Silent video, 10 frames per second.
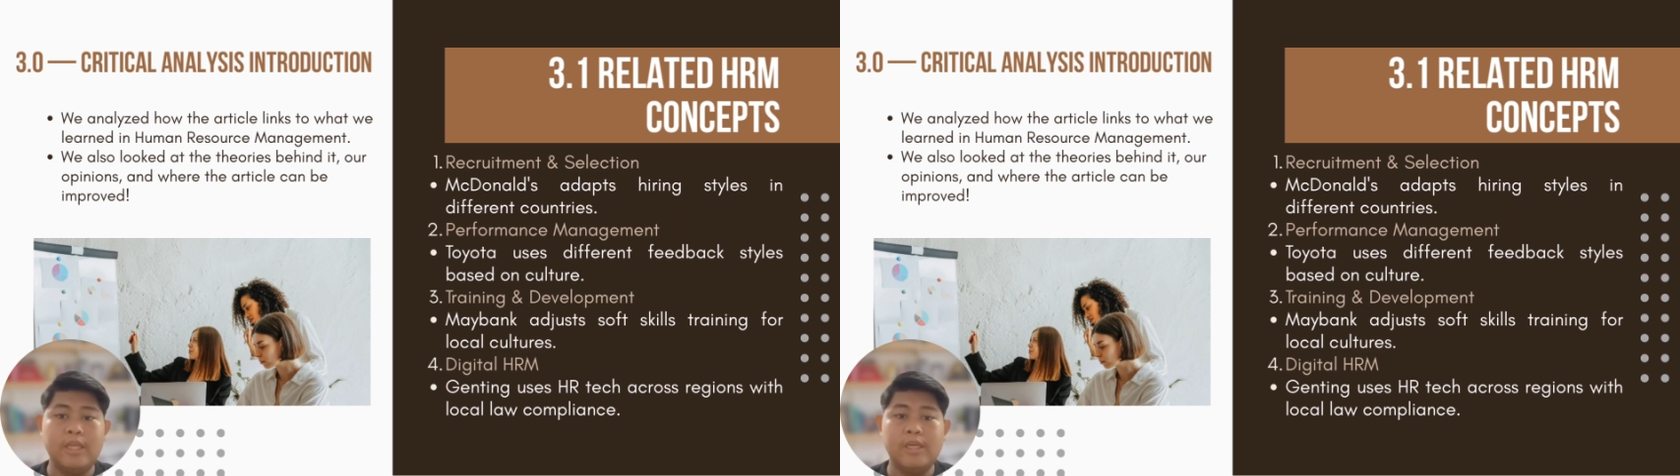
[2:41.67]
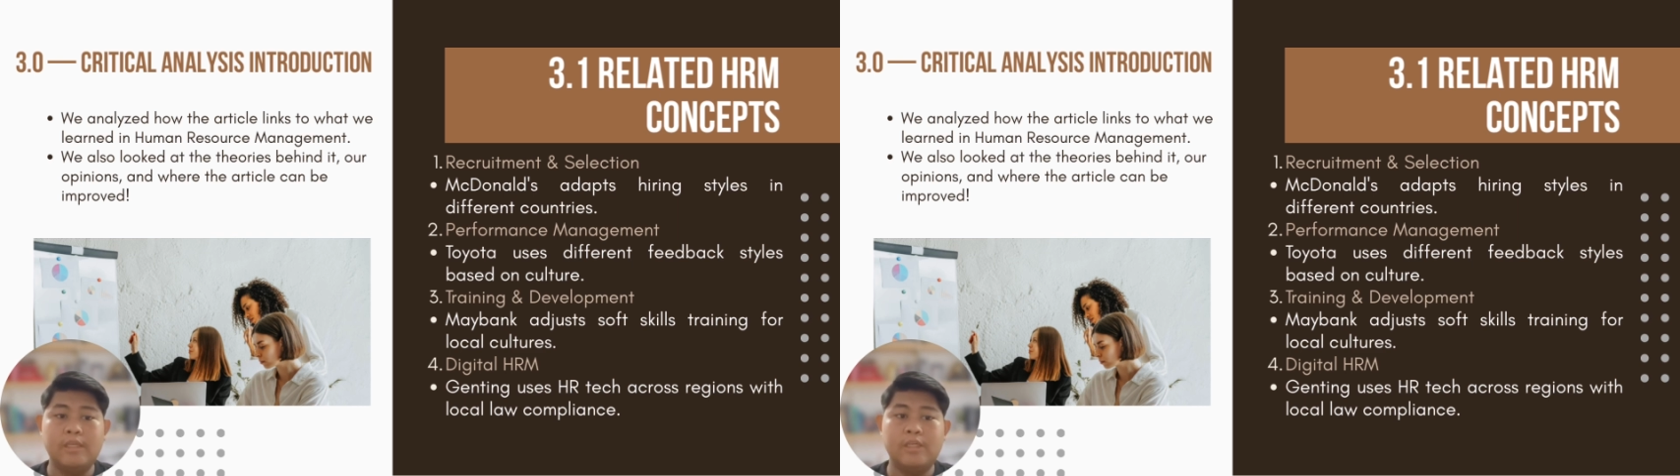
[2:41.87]

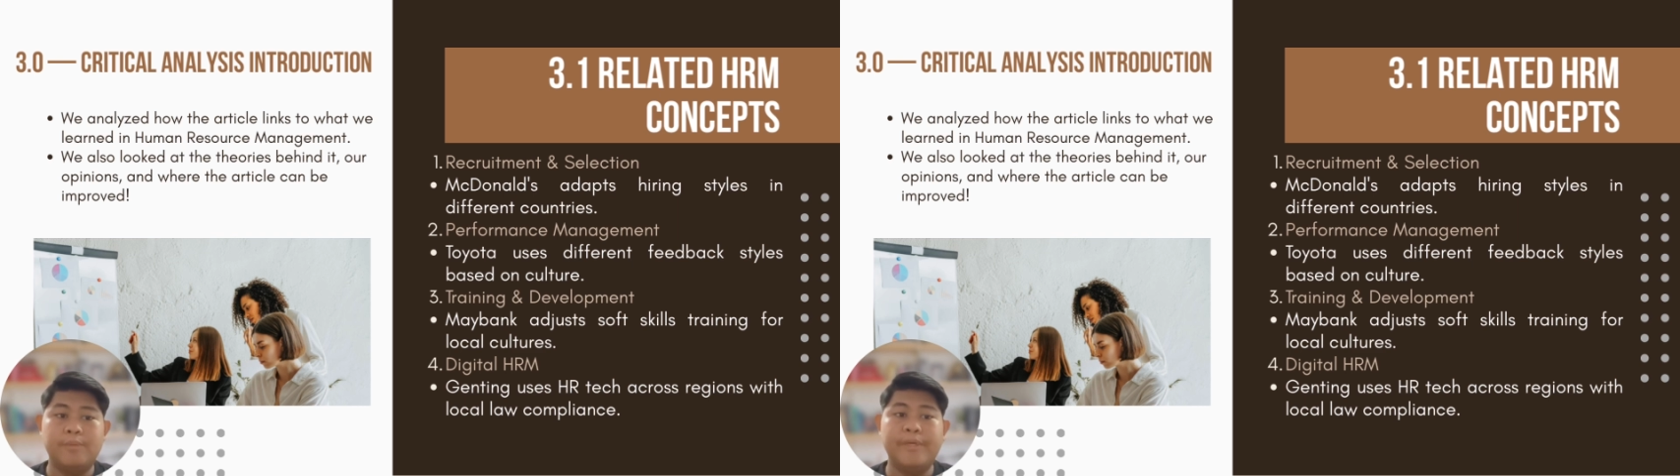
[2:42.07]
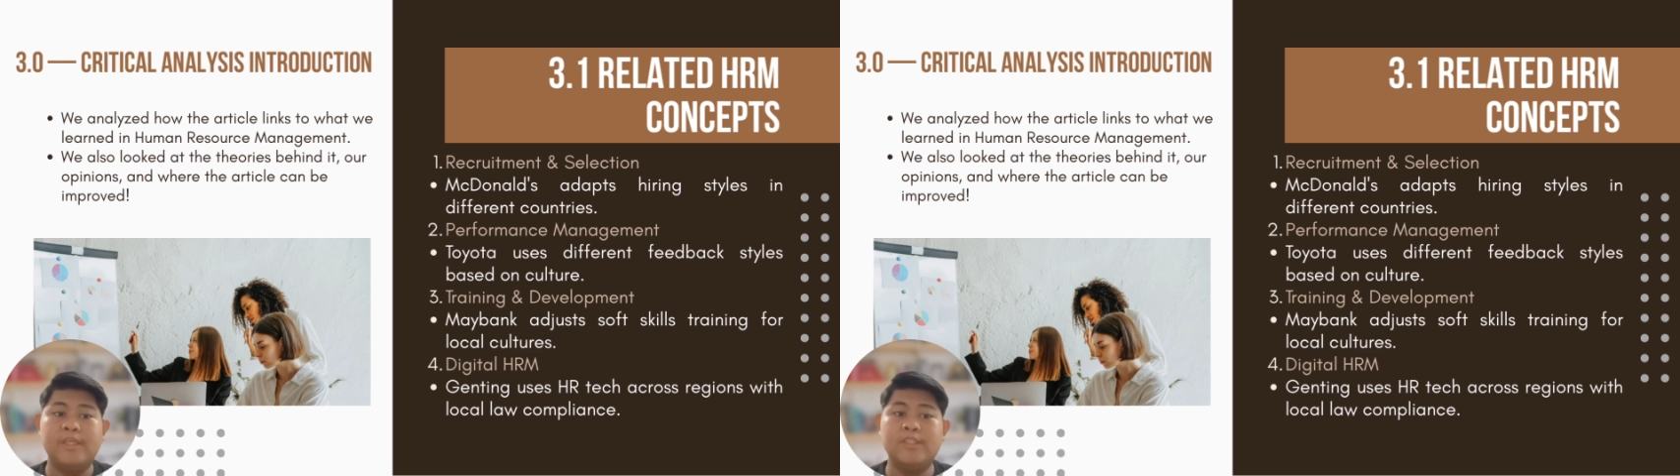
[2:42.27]
adopt
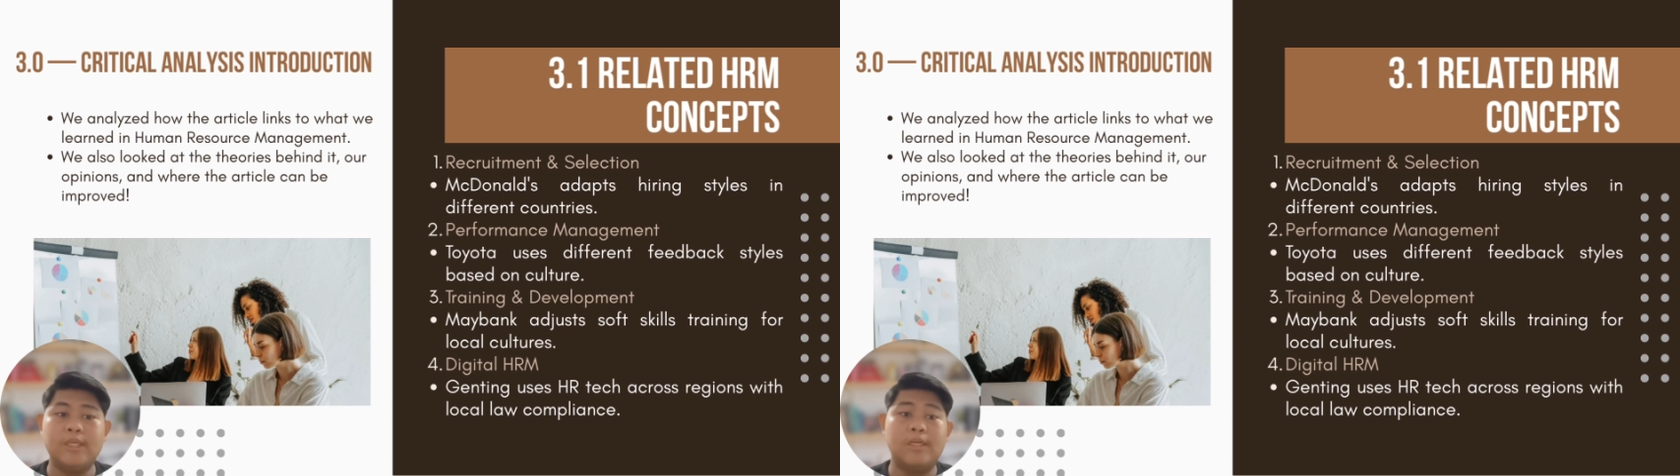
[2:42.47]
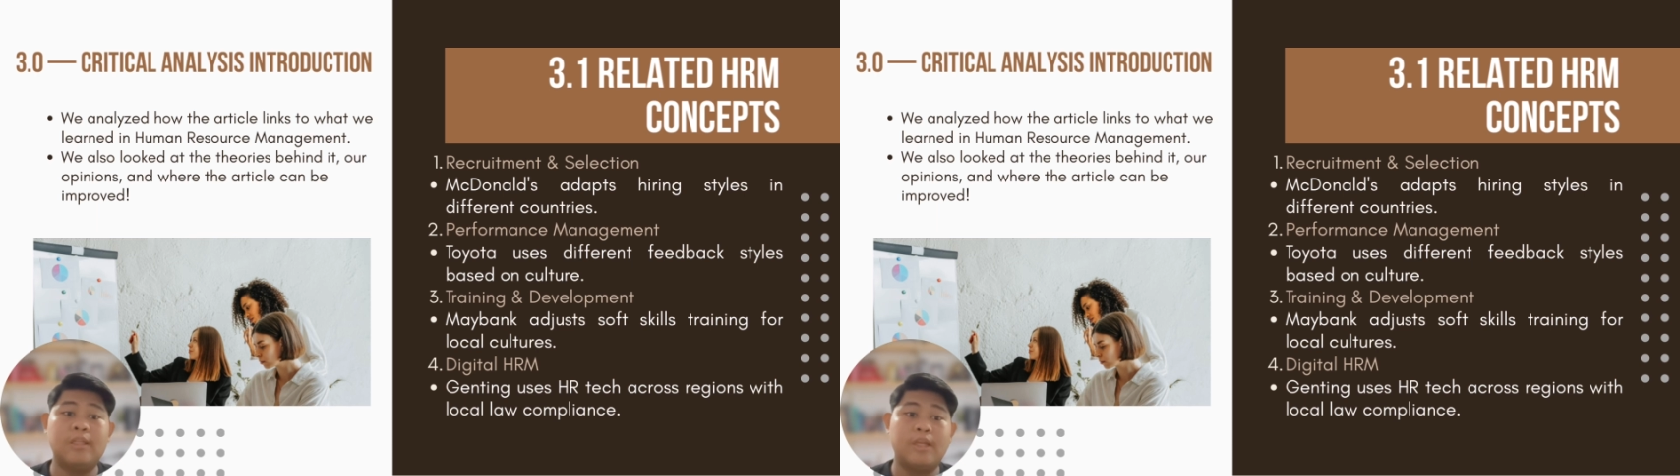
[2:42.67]

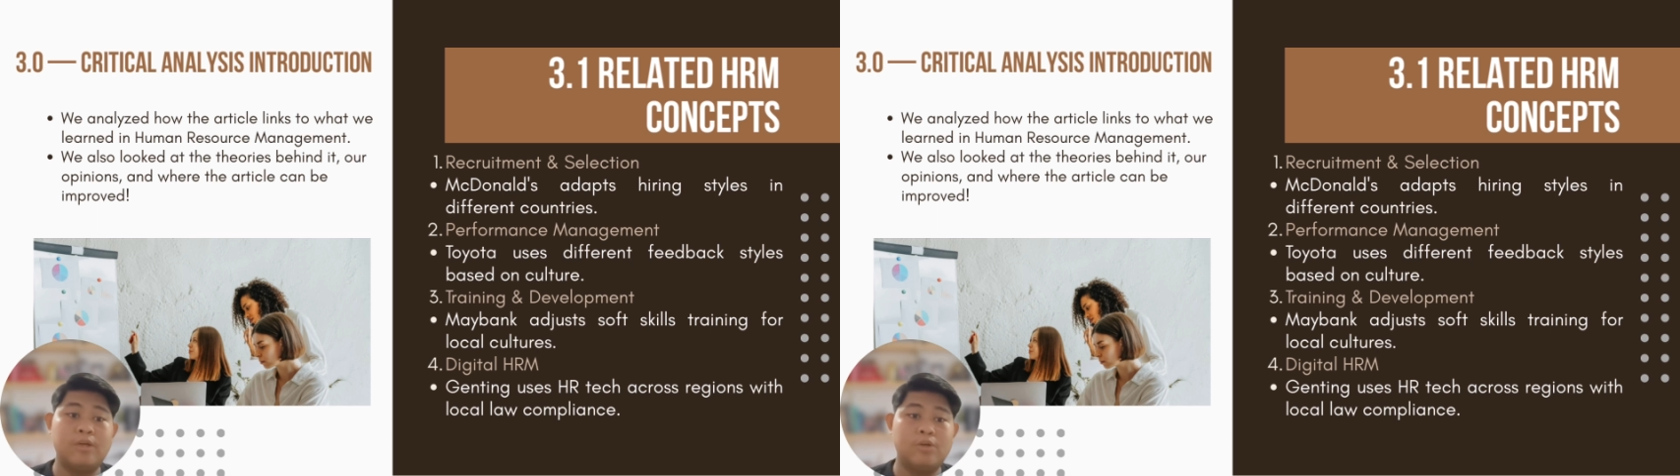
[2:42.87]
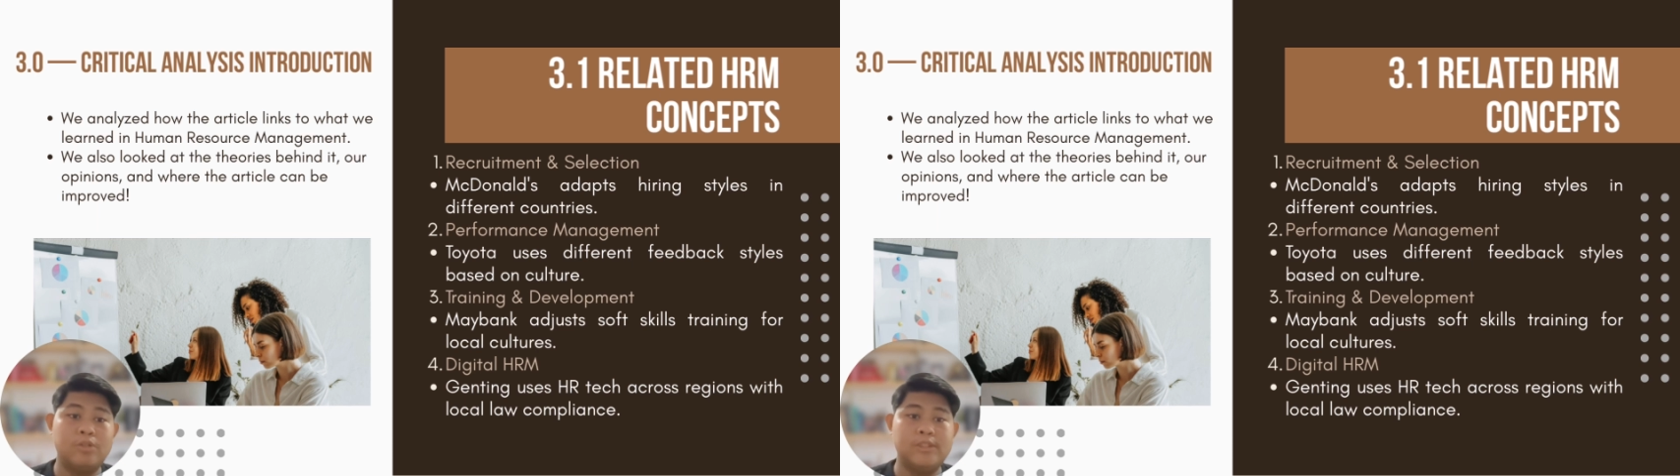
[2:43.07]
HR
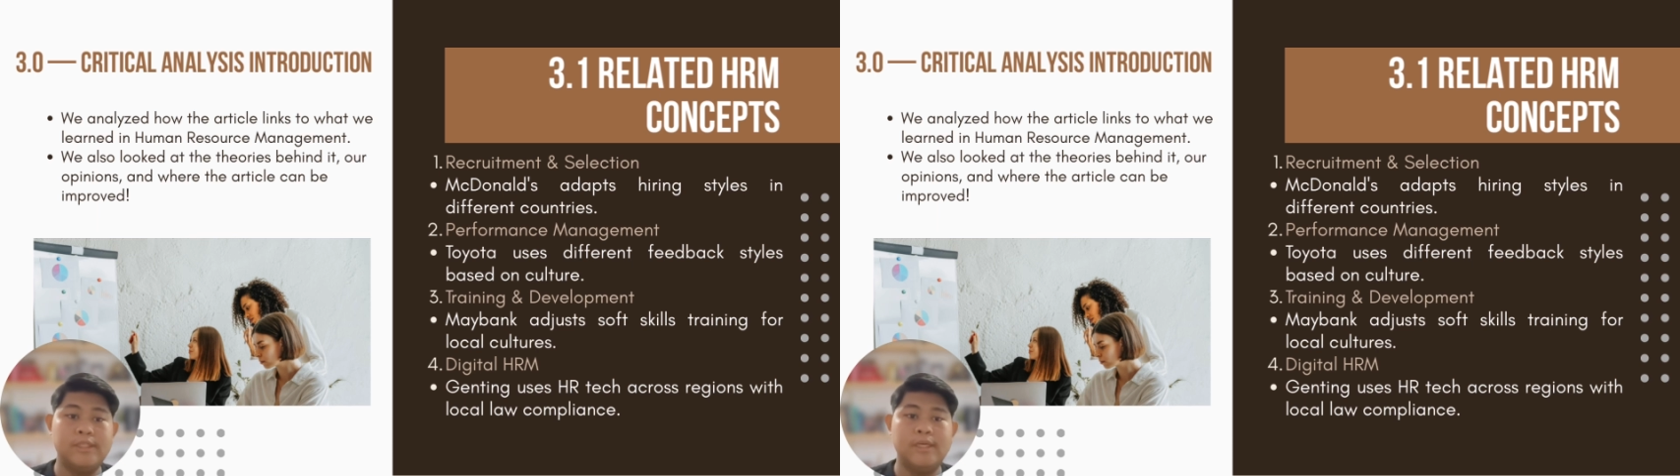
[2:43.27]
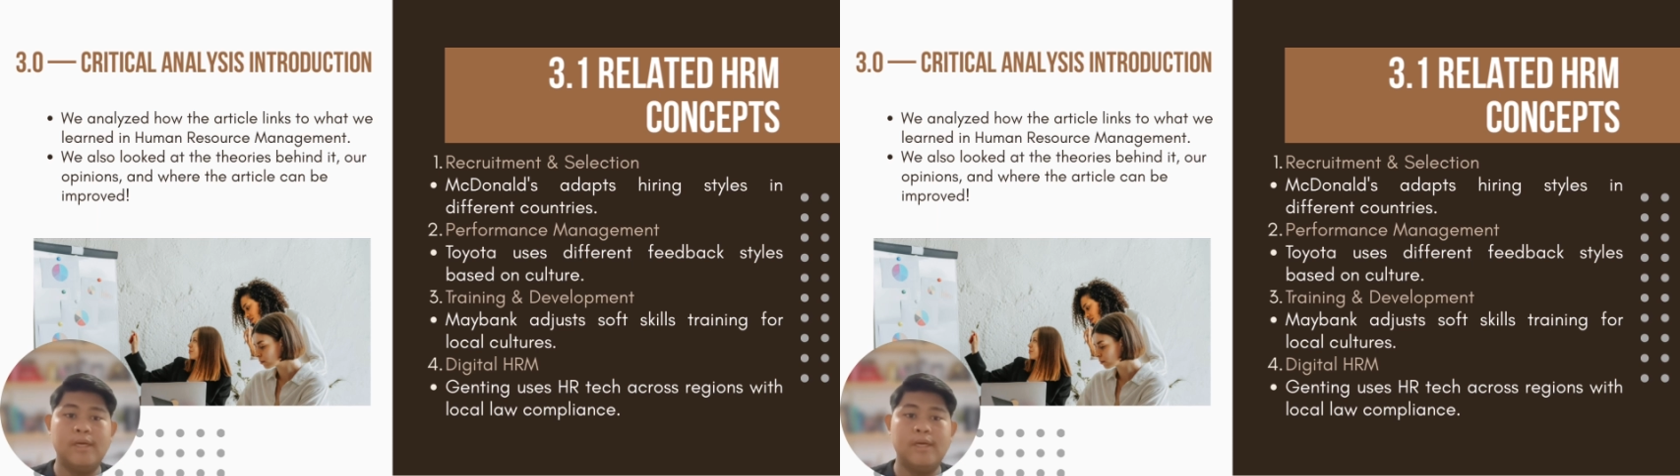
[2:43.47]
technology